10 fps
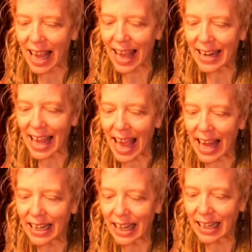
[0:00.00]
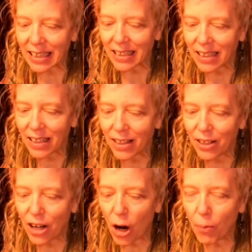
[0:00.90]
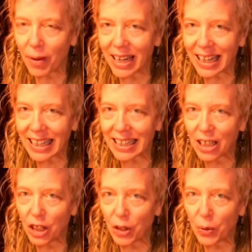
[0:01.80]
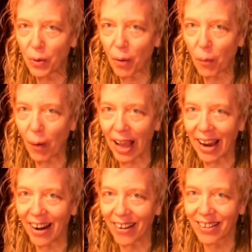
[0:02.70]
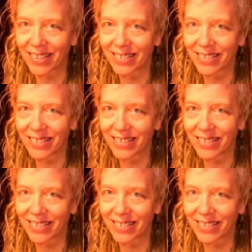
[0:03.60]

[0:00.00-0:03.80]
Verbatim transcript: and heading nobody knew where.